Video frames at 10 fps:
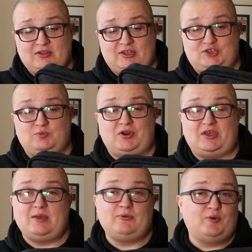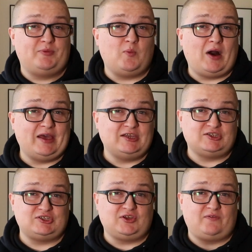This is what I keep all my wires
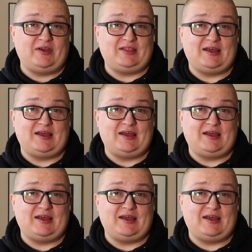and stuff like